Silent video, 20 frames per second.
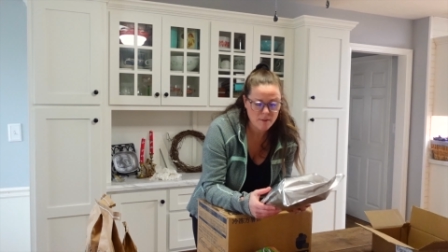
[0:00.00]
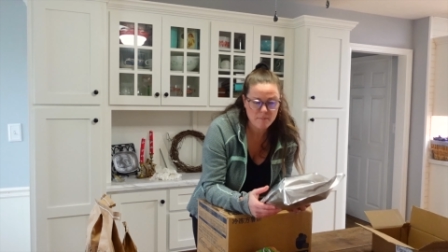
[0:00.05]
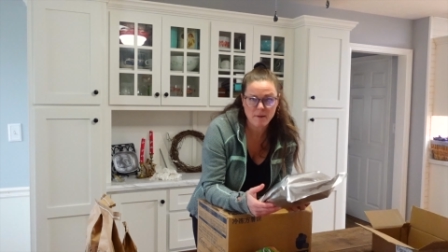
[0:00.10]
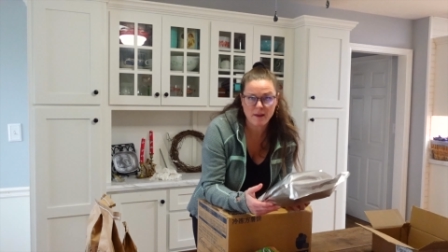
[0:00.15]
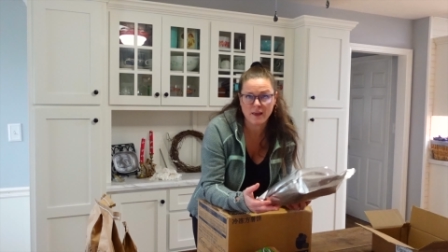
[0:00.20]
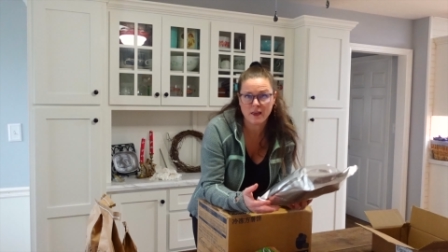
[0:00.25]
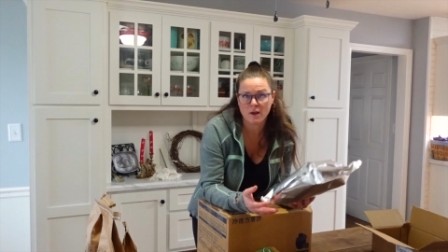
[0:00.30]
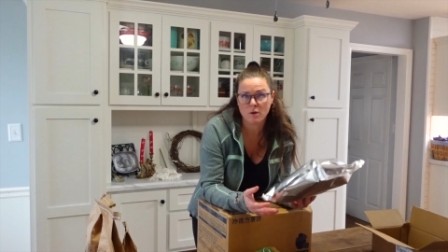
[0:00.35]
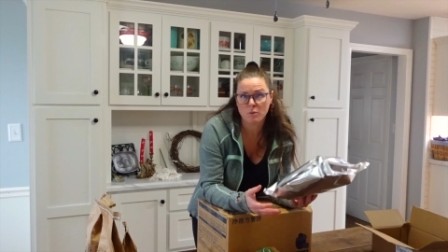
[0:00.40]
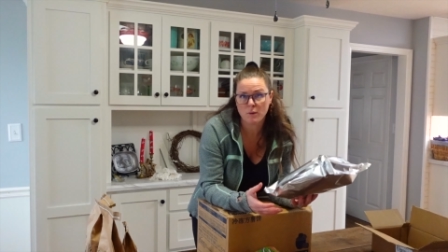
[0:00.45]

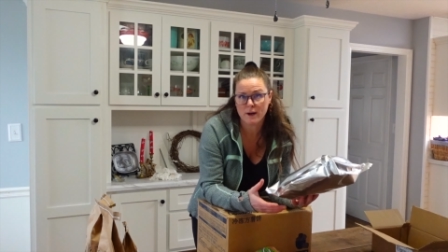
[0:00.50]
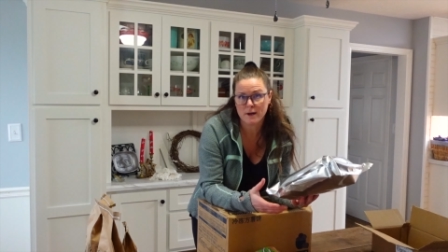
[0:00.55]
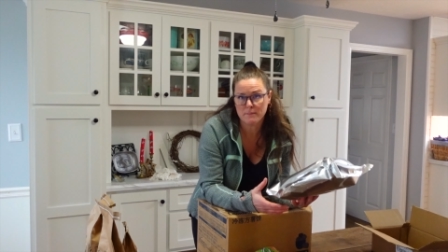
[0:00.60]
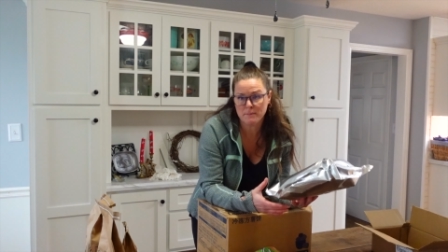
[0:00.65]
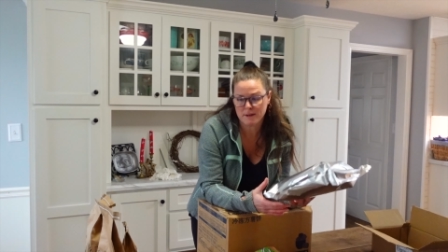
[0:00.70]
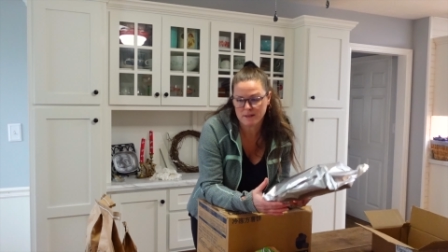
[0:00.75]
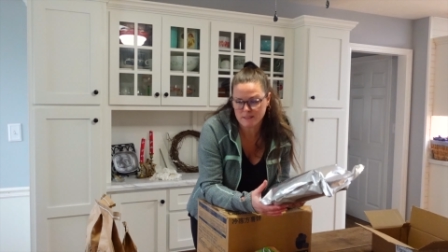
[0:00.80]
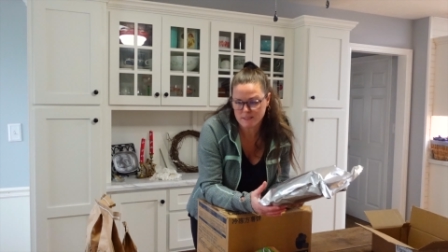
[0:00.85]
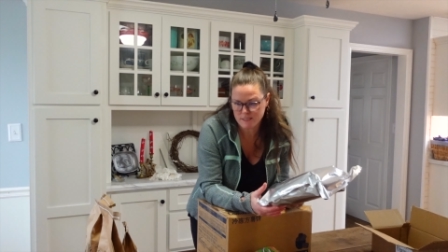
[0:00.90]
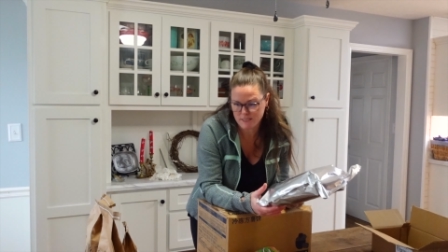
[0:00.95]
making quite a
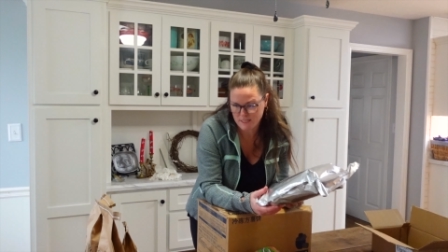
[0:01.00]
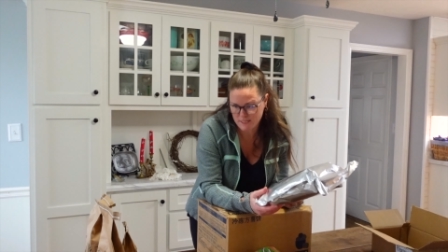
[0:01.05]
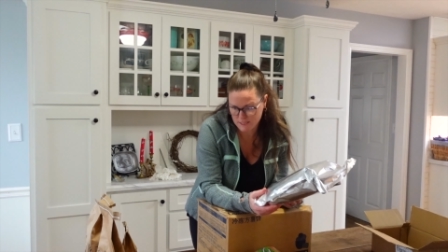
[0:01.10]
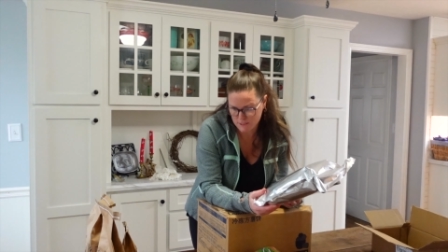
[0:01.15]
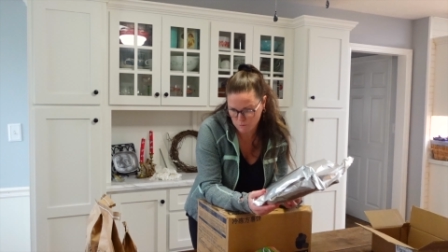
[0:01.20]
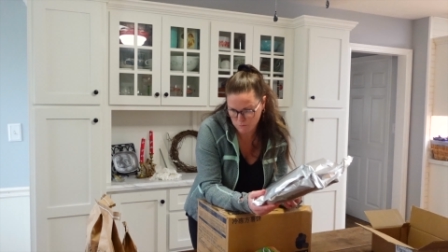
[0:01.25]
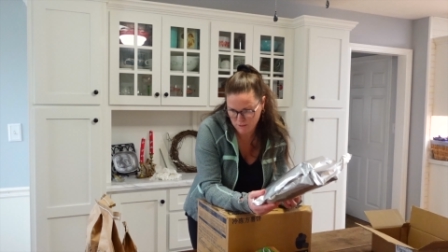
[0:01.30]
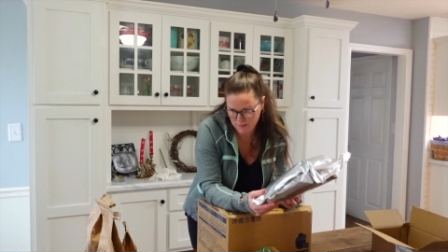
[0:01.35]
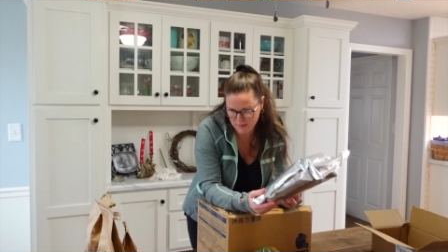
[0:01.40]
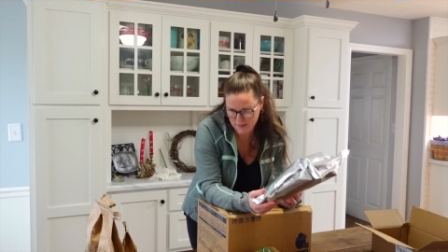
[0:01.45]
bit of
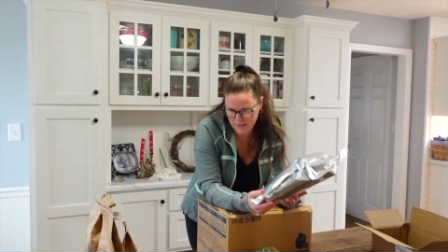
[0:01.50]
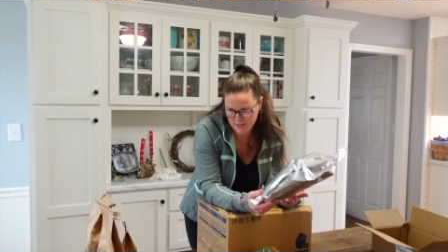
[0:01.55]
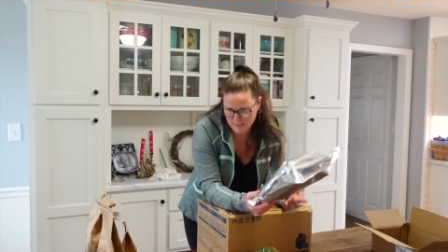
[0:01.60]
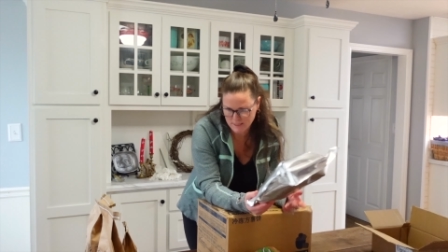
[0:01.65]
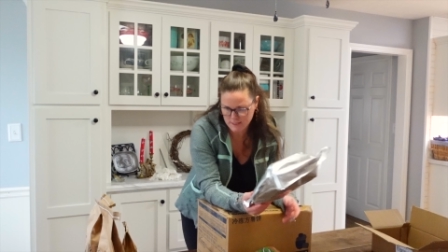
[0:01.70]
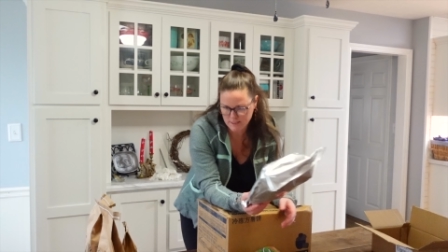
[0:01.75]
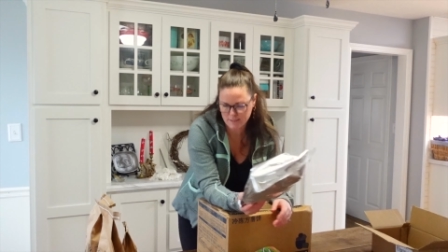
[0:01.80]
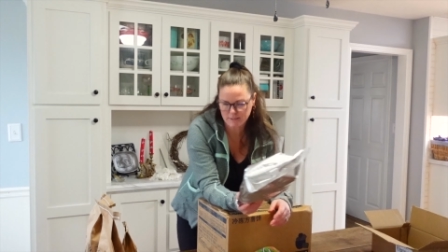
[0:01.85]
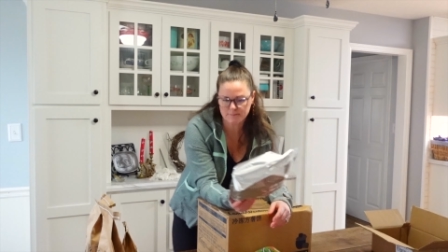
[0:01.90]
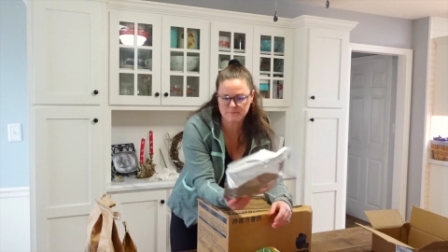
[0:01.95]
teas with
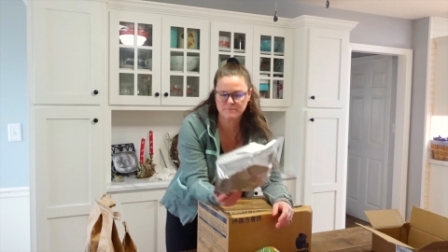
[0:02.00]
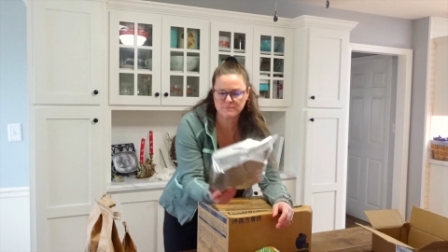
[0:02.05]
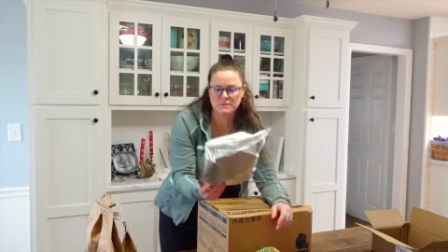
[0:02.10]
this.